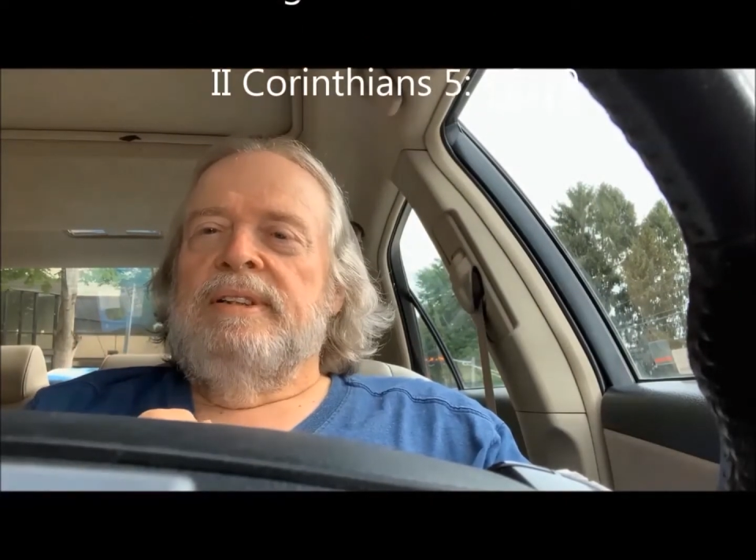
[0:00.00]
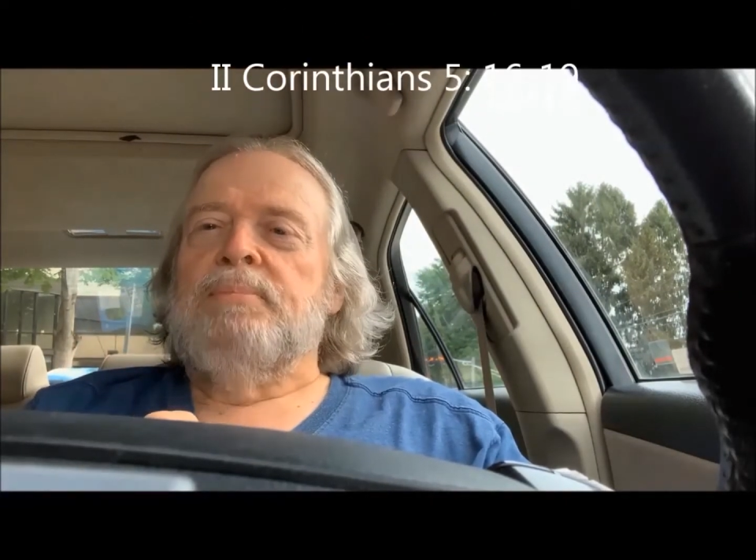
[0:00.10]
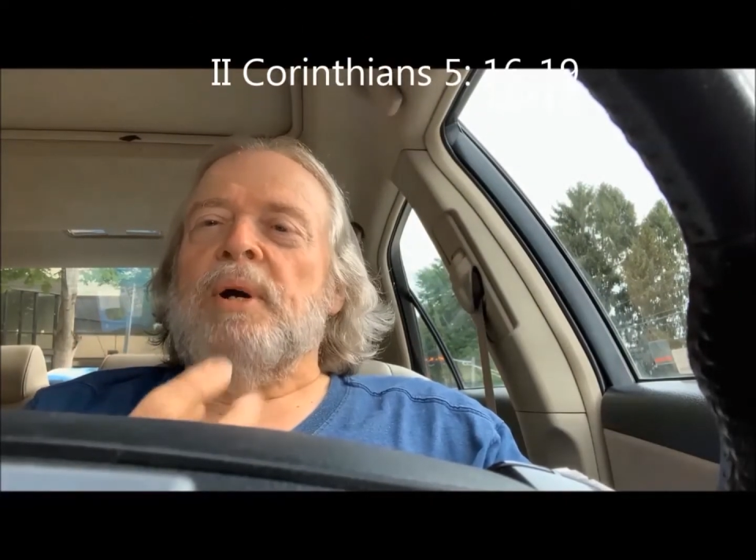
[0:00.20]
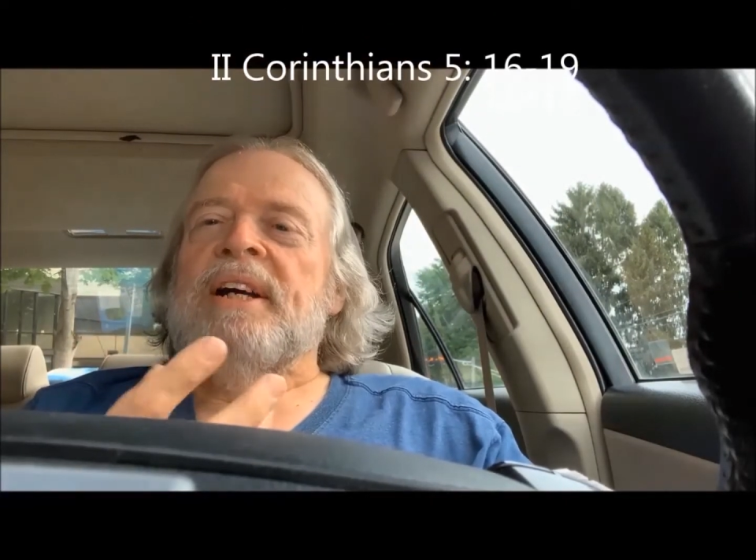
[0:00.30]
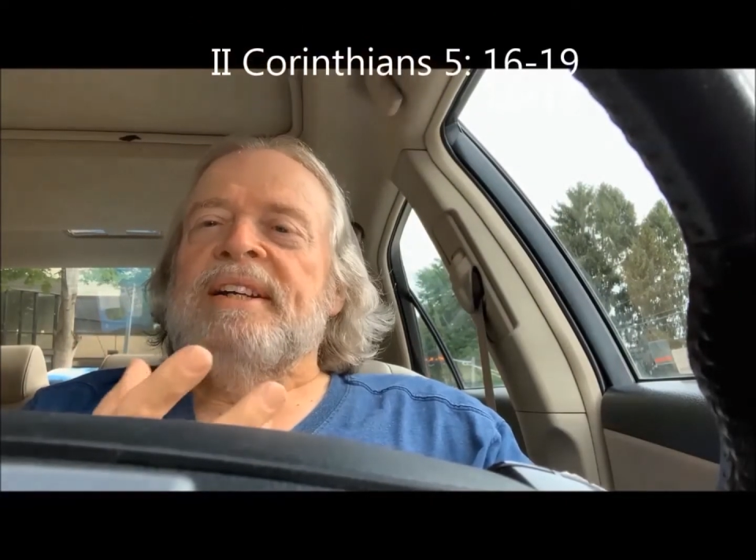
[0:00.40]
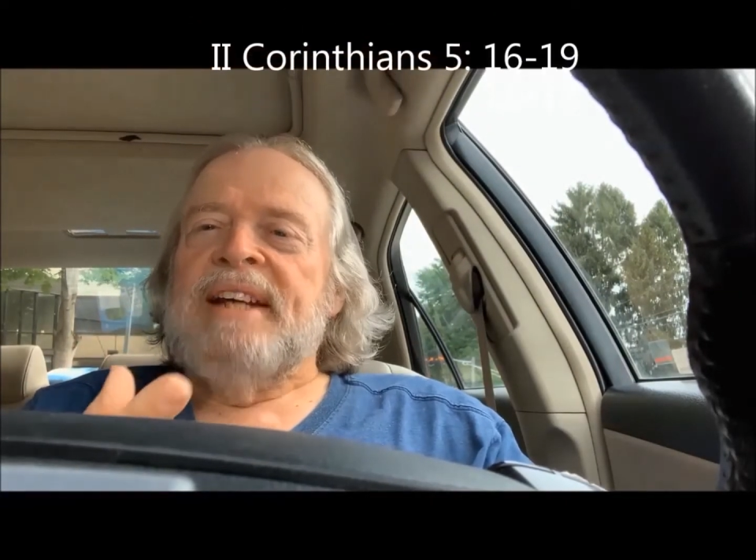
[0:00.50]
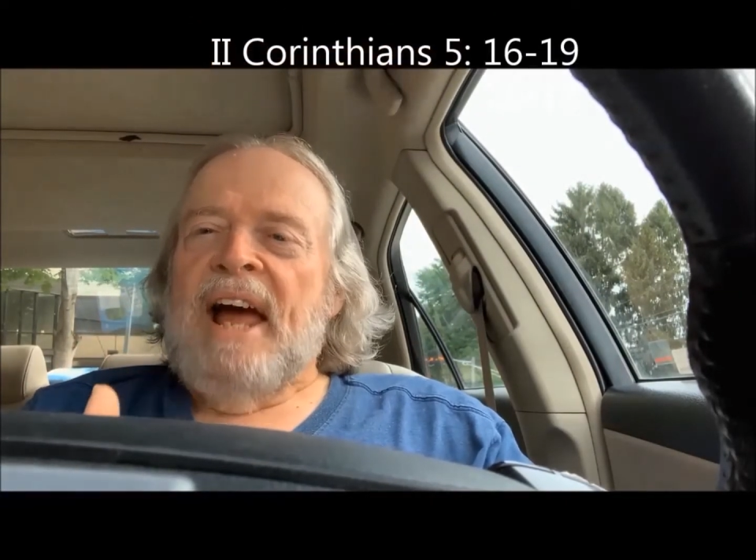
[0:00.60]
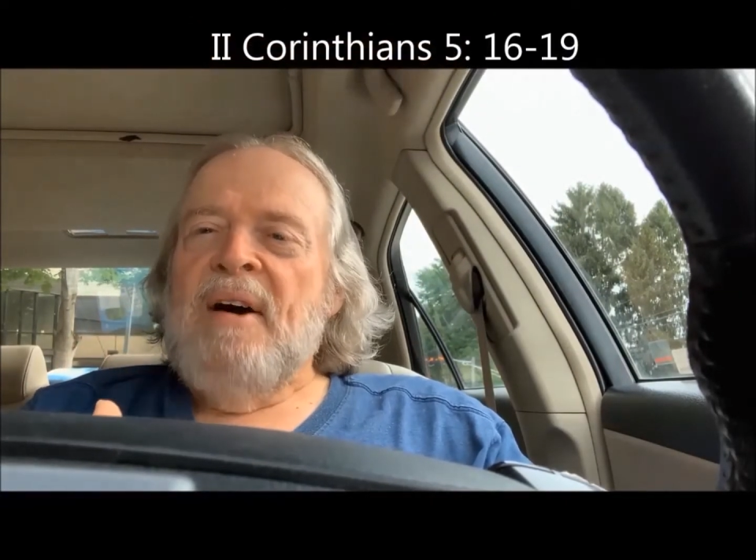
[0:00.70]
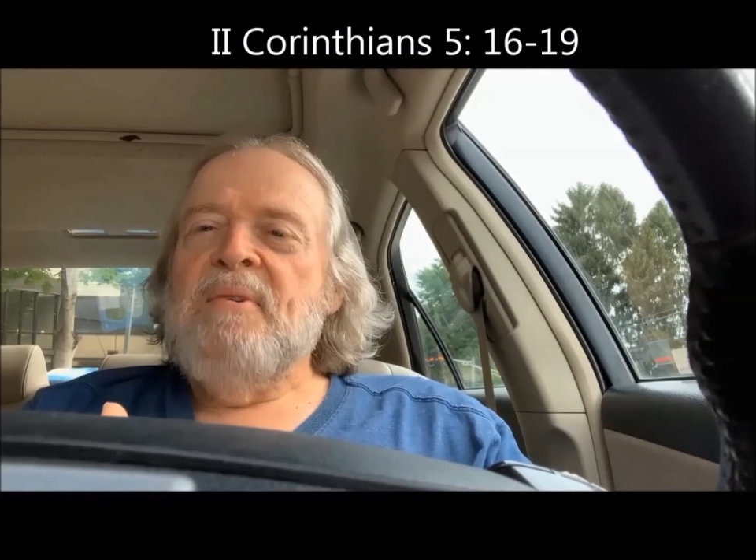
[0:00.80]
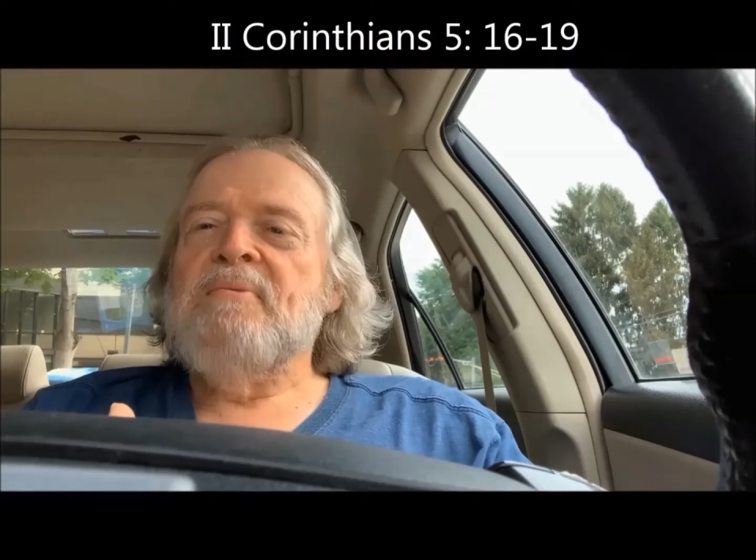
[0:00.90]
to break
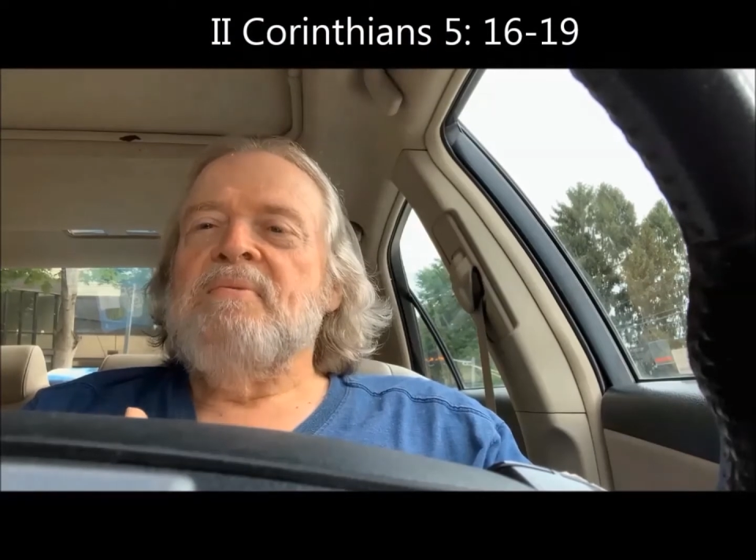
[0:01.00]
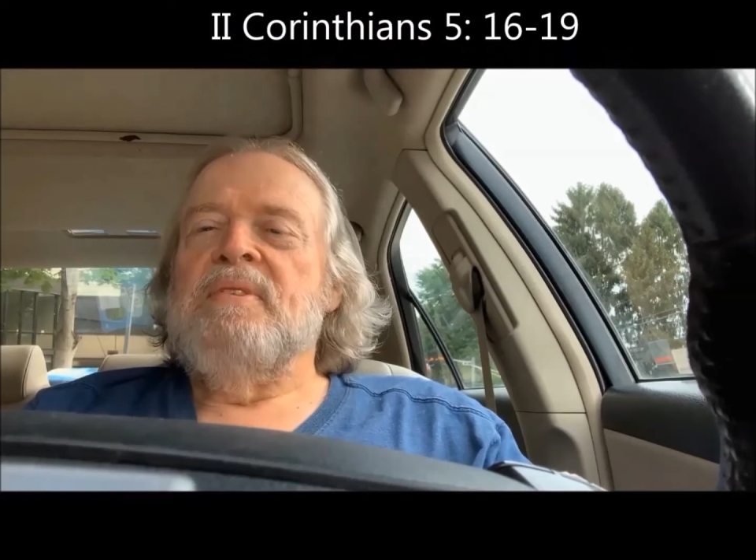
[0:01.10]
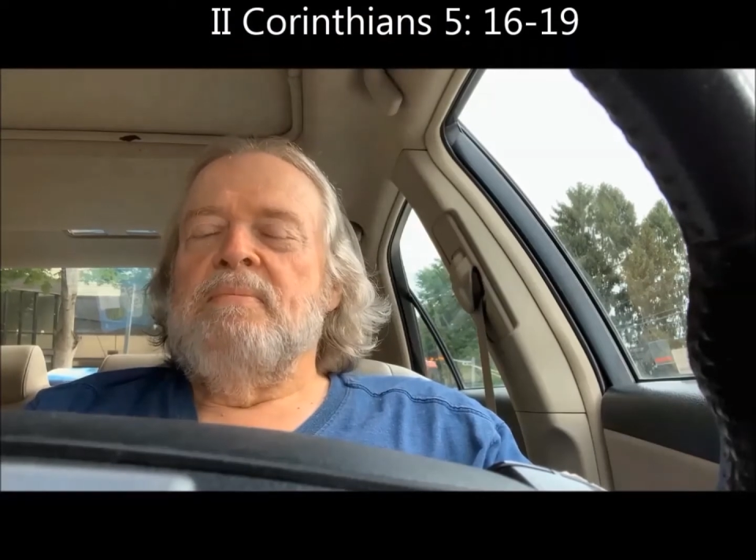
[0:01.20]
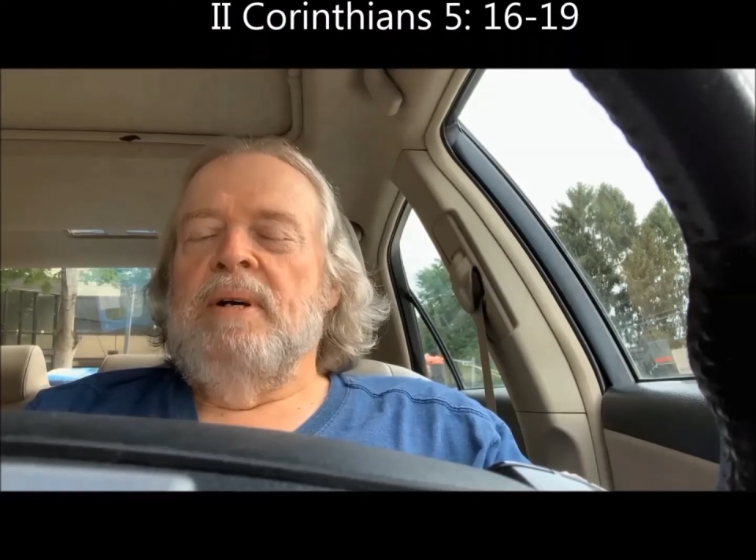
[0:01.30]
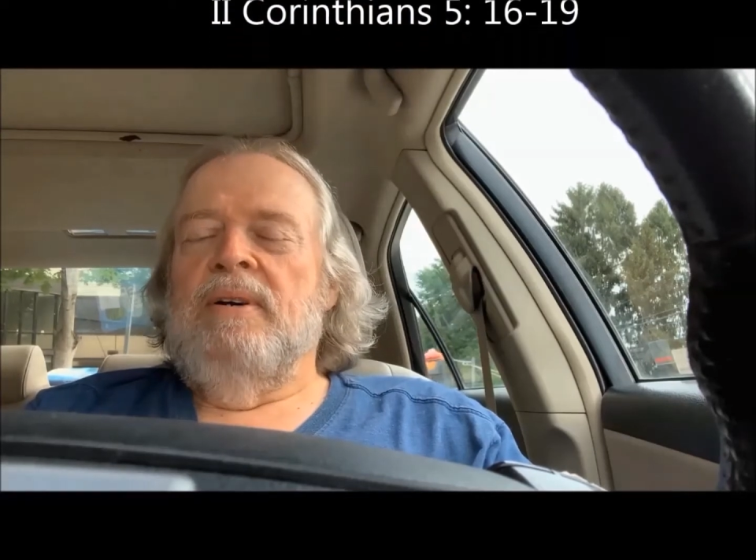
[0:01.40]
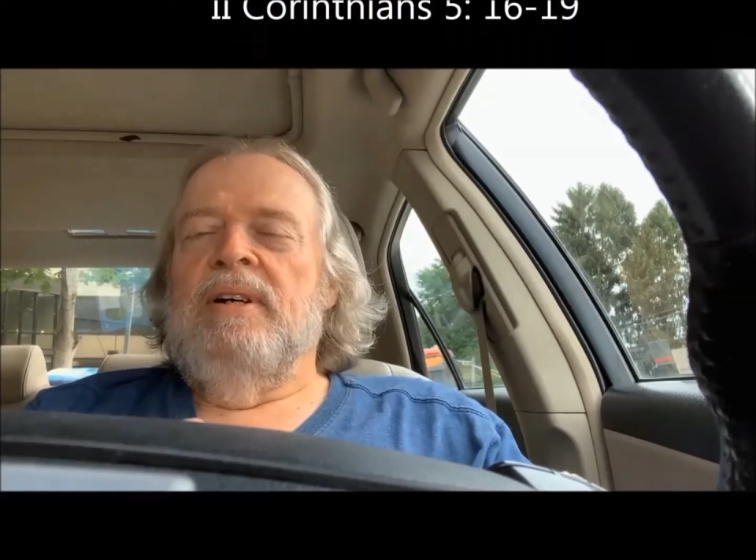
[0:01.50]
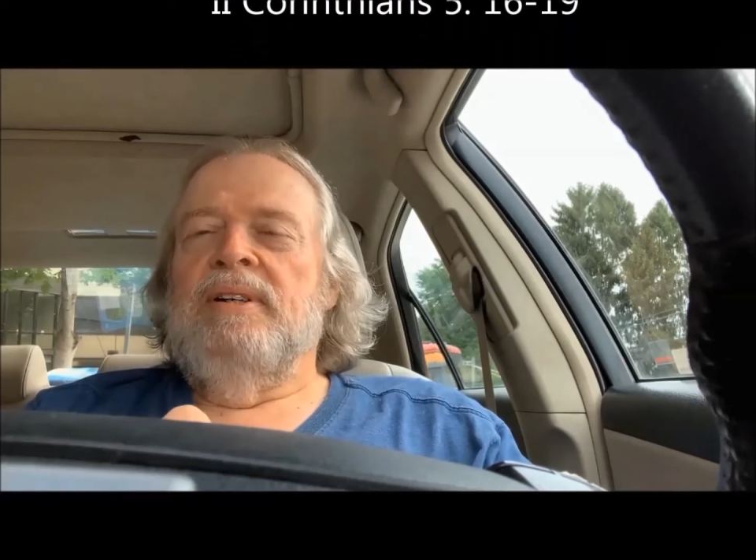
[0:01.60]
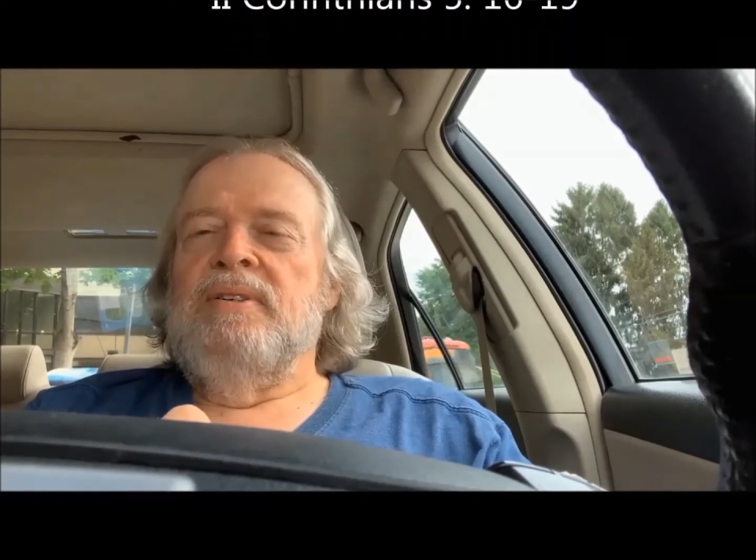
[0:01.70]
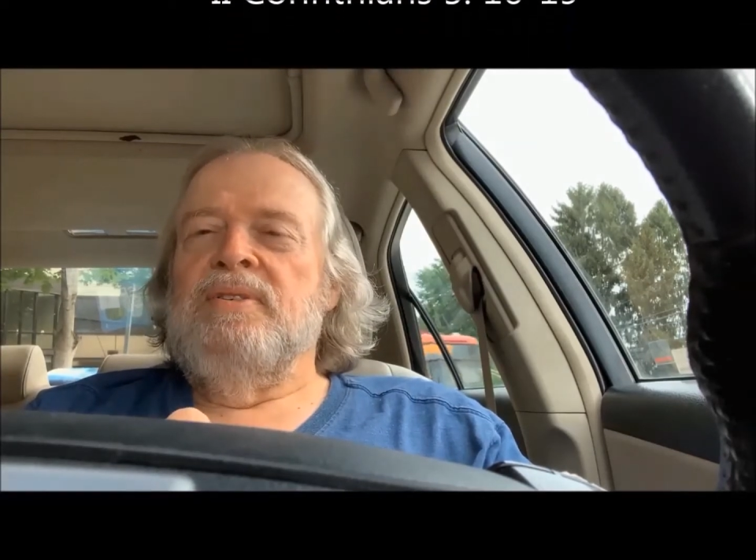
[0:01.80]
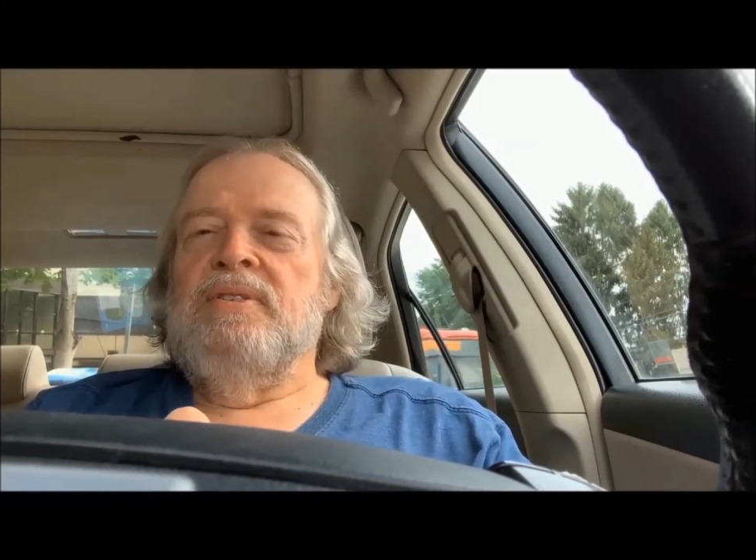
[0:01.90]
down the
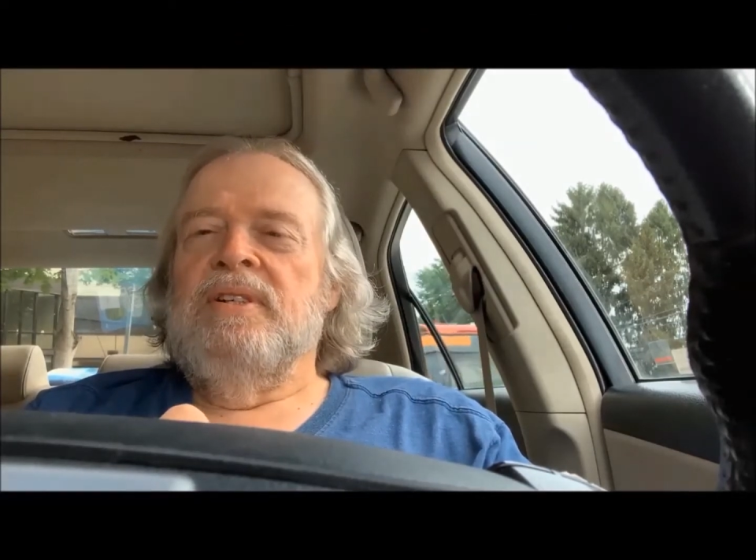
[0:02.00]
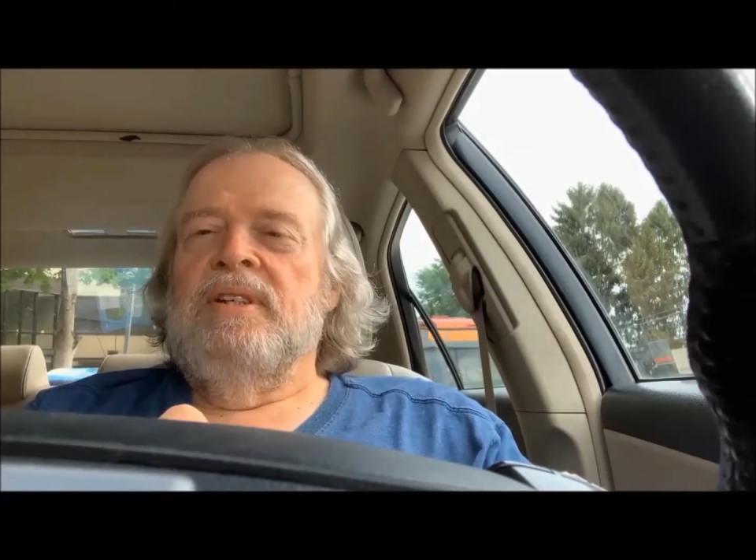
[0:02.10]
barriers,